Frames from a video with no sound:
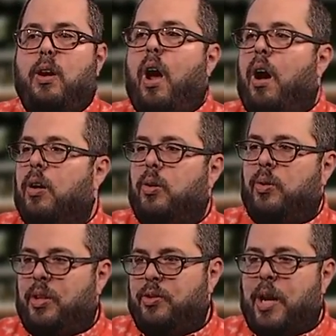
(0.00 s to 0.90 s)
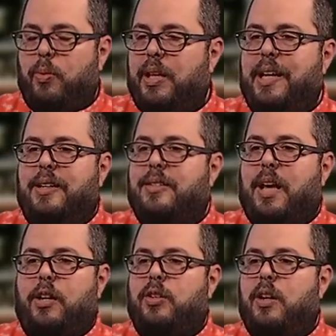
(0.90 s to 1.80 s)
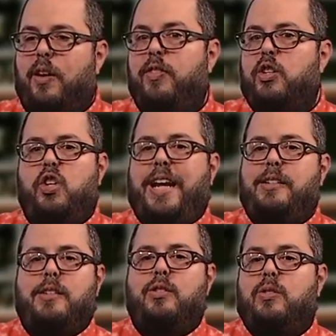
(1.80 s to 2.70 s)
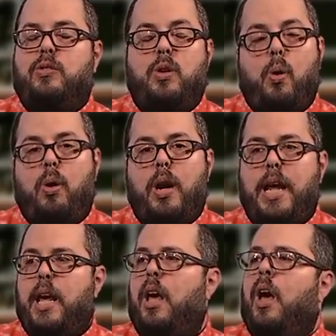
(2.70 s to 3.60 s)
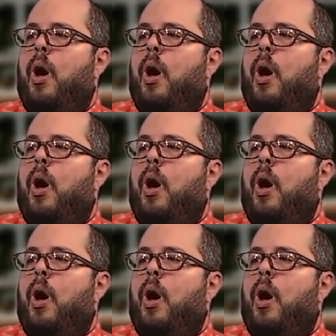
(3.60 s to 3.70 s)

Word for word: There aren't, there's not really a discussion of the Jason story